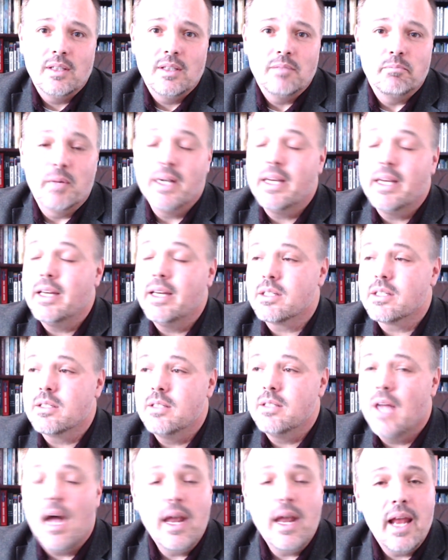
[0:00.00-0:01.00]
Money does
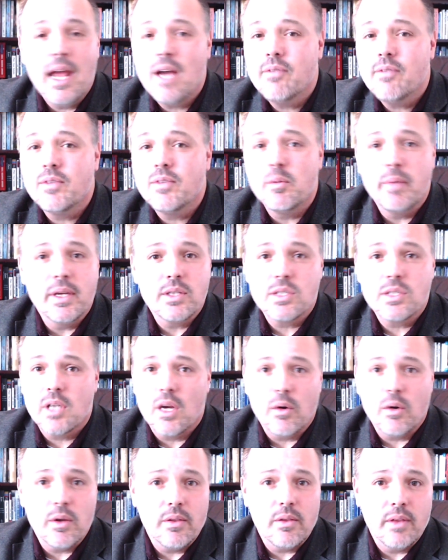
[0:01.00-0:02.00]
not have to be a
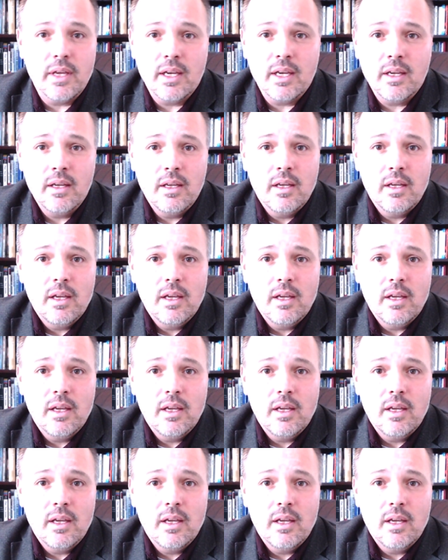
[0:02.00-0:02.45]
scary thing.